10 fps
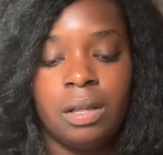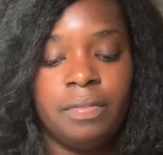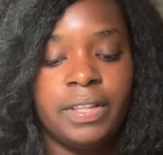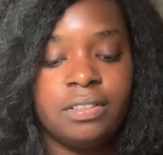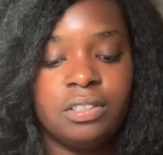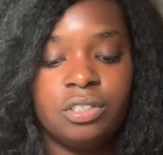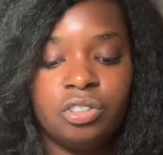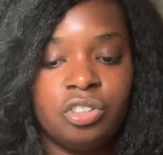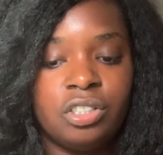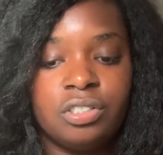This is
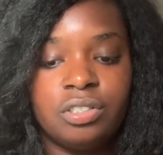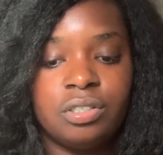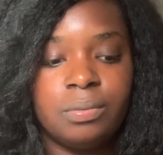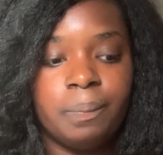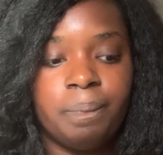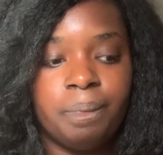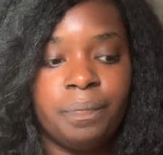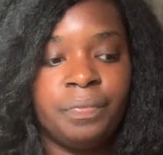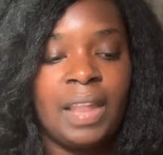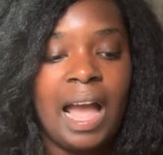just
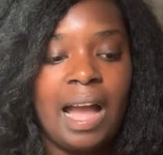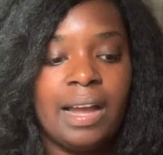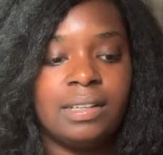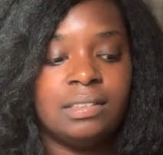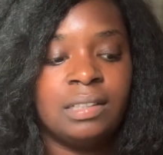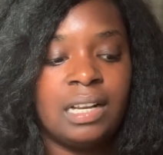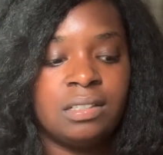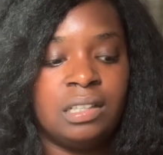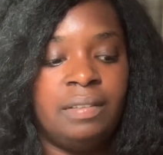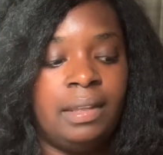not
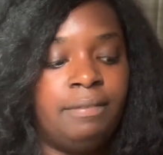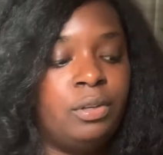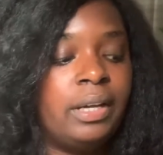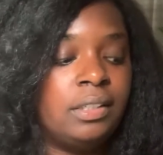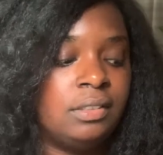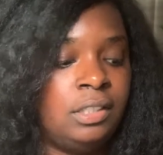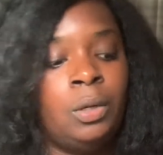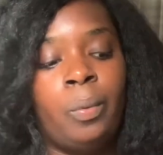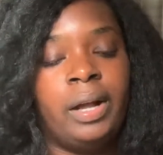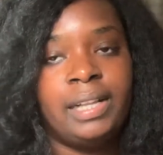saying that if you got a C
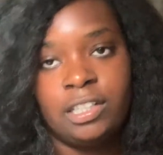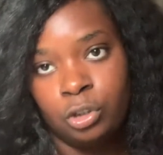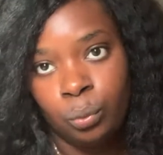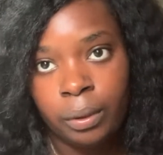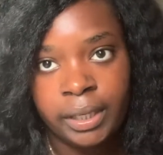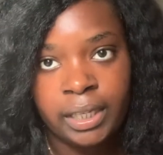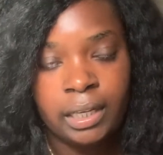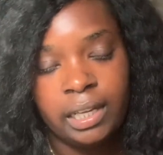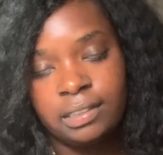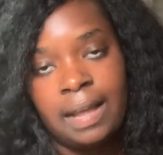in one class you won't get it,
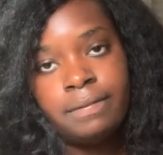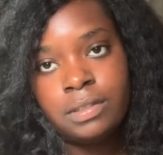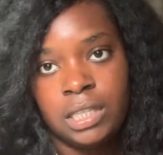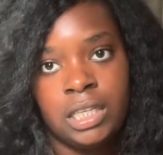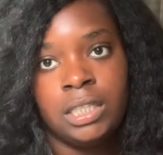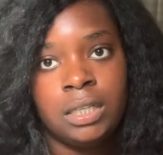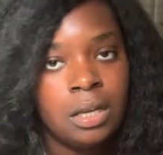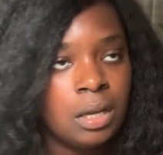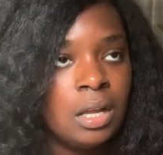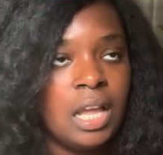because I've seen
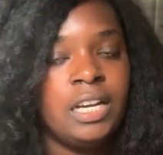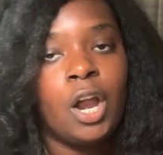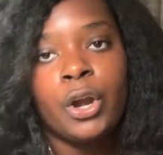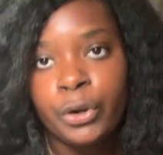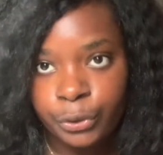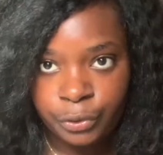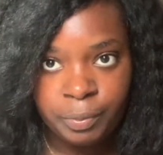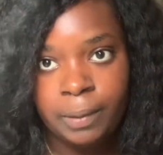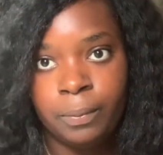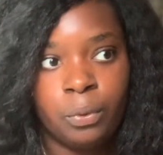and heard of
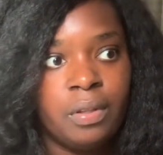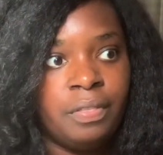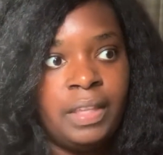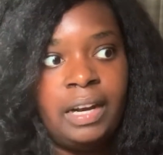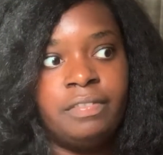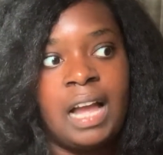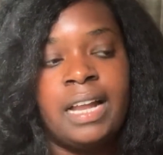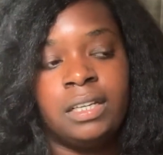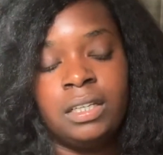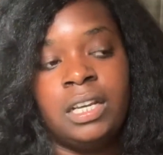people that have
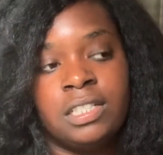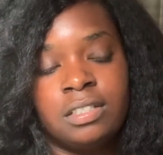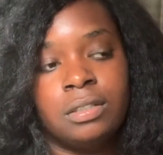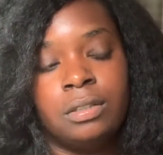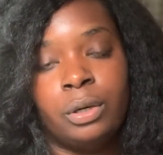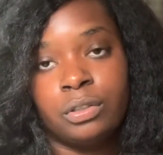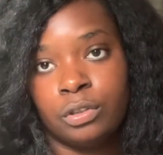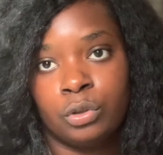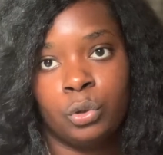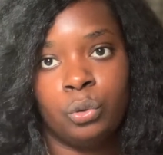gotten into nursing
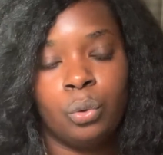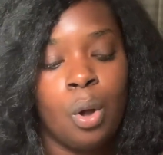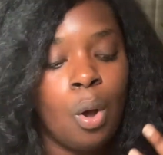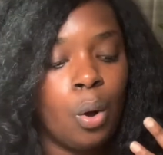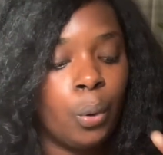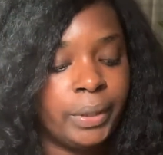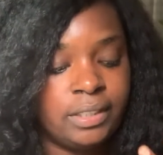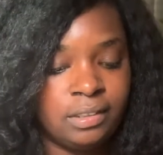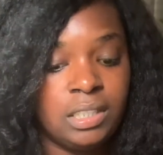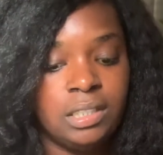school with
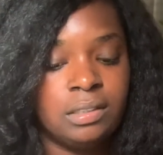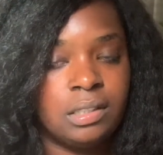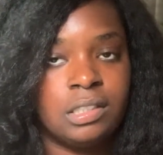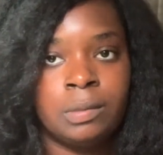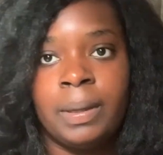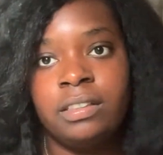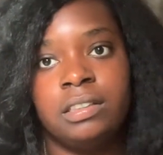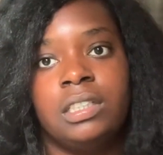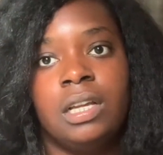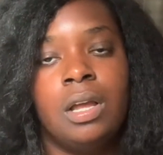C's,
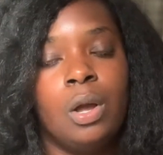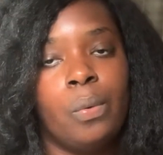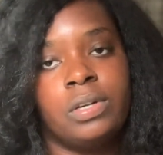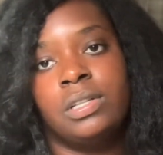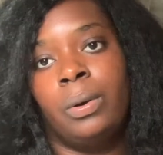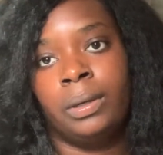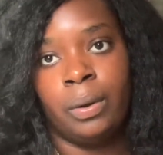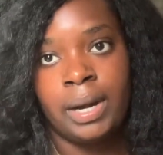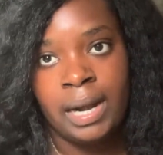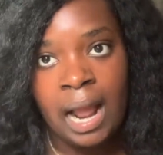especially what's going
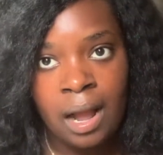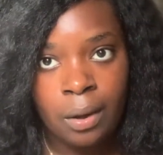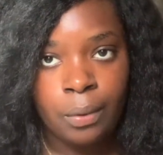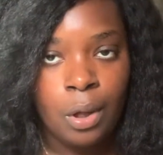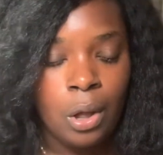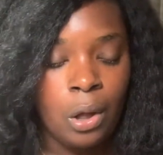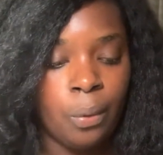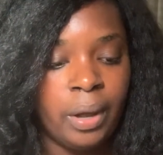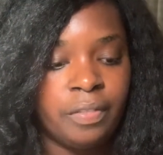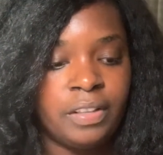on now
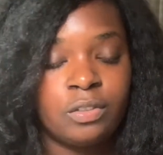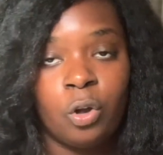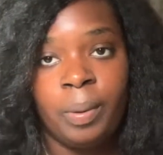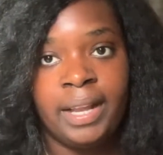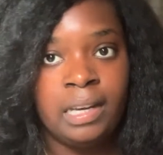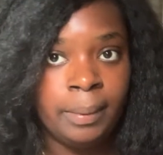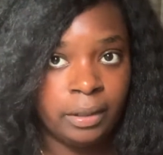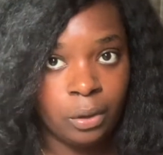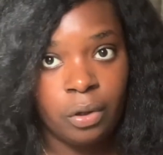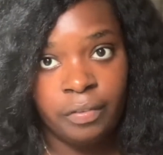with this whole pandemic
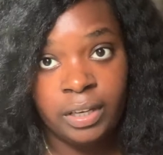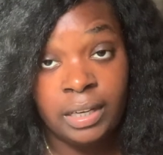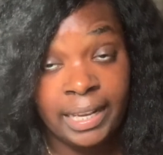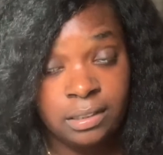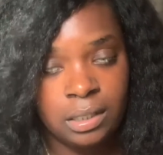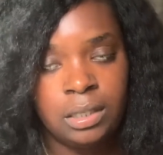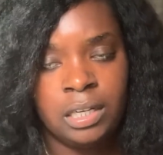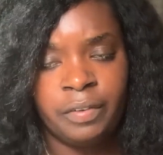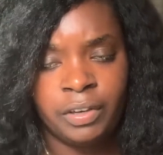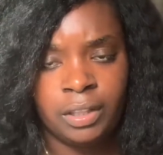and COVID-19
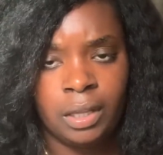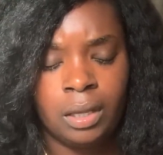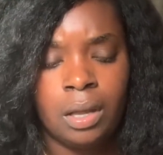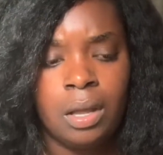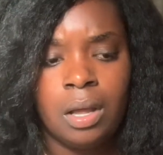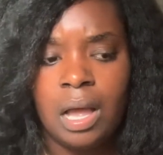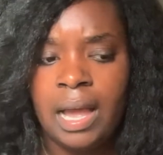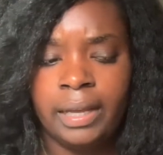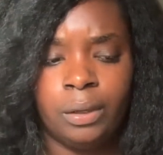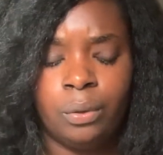and everything.
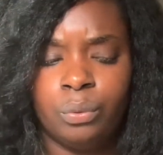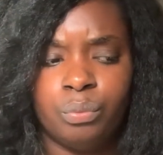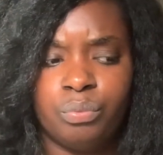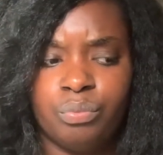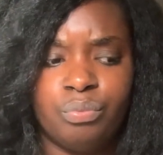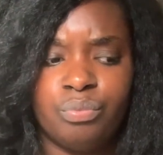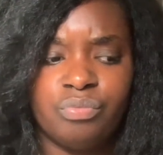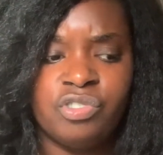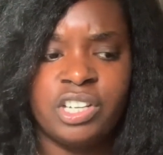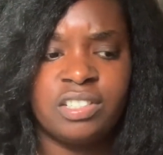I
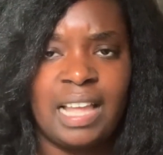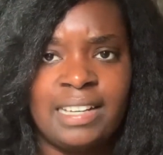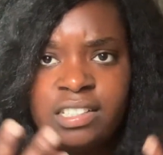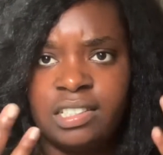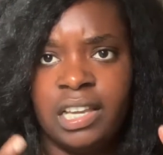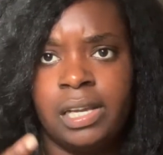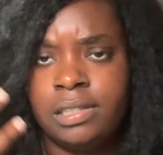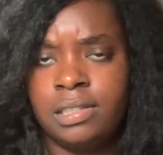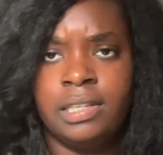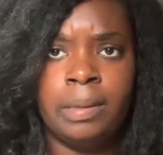just can't
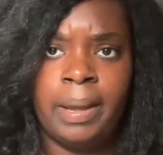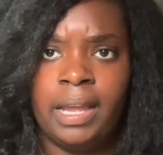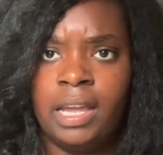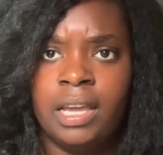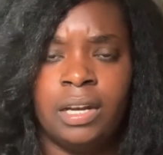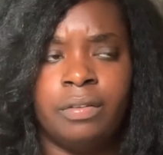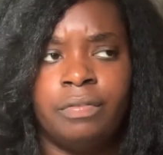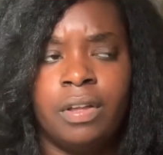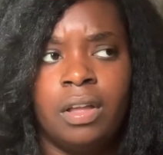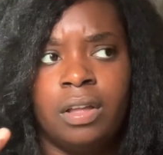see it in my head of
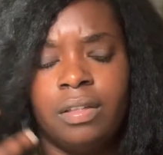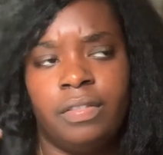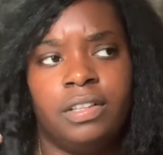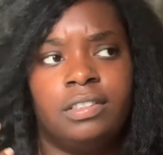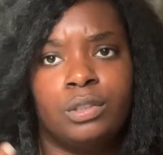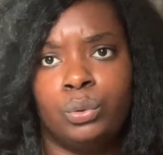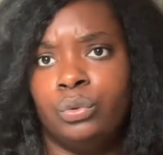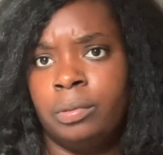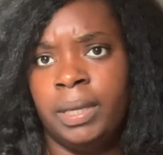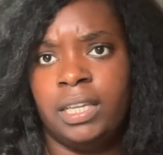these
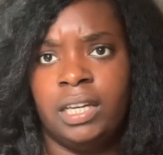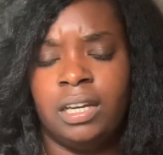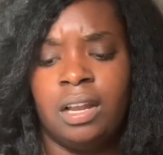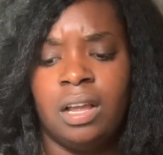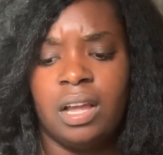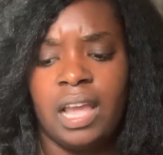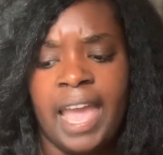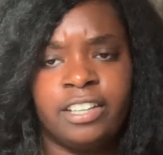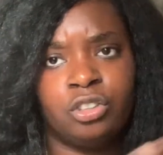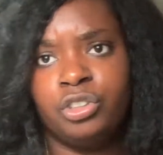schools making it
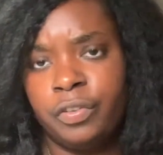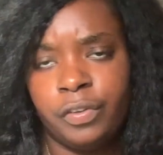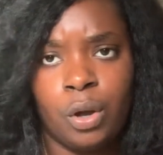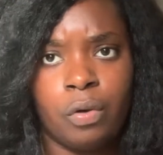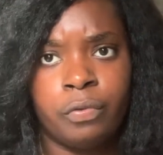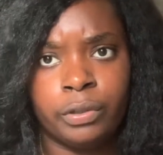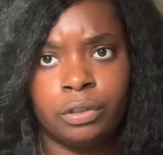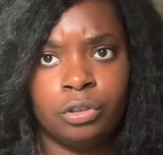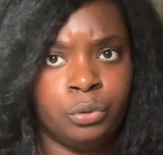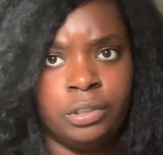extra difficult for
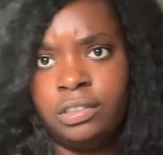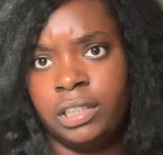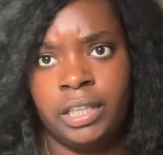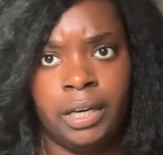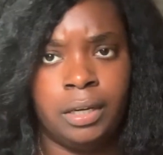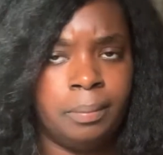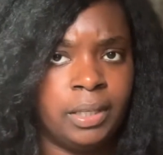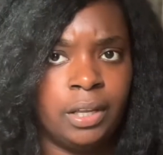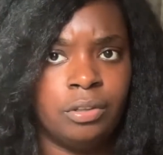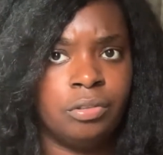students to get in,
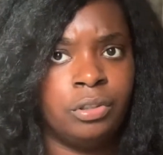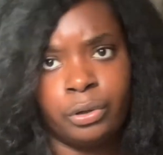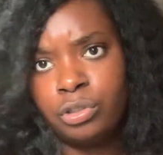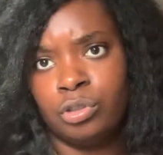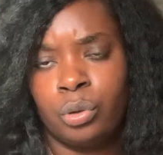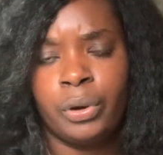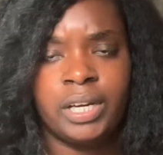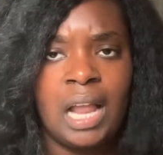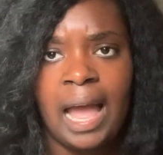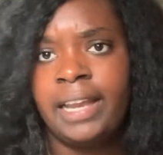because nurses are in
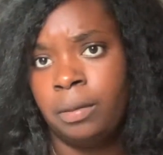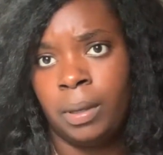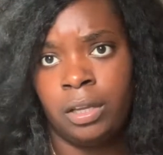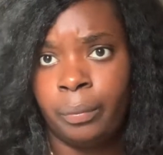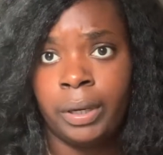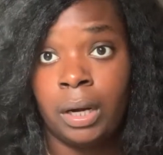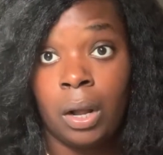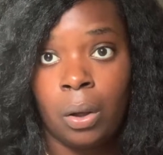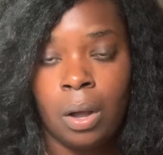high demand right now.